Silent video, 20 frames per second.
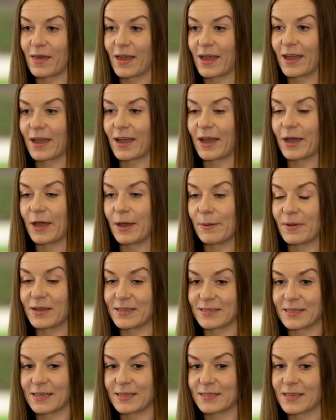there
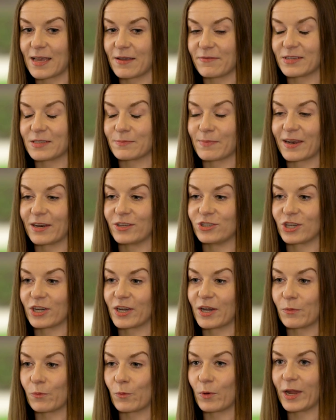as their service
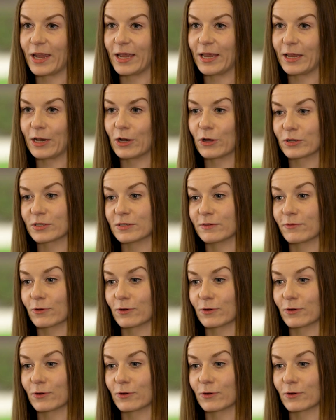manager. And we looked at